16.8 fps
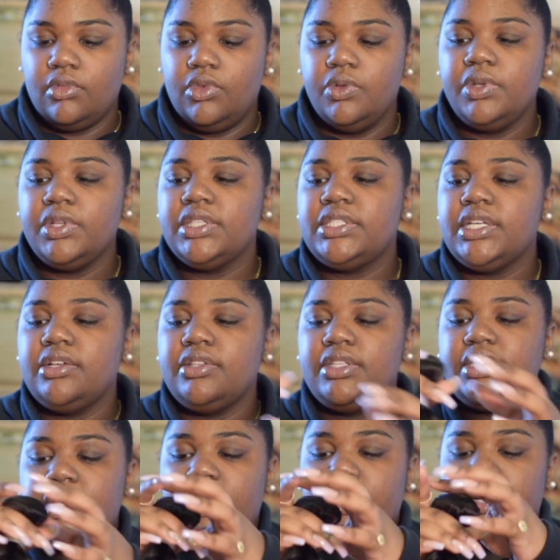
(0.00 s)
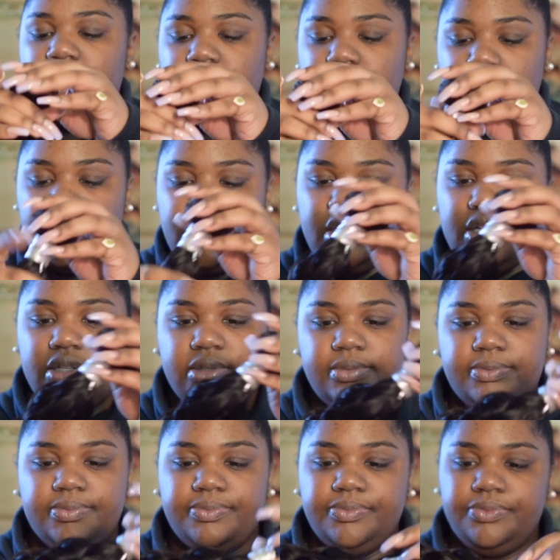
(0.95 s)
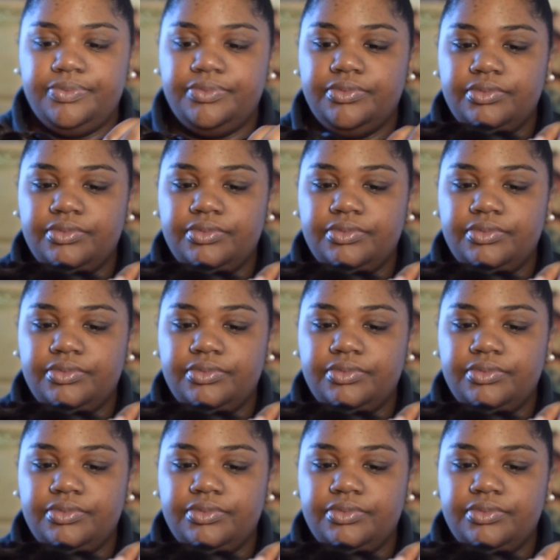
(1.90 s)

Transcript: You can tell this hair isn't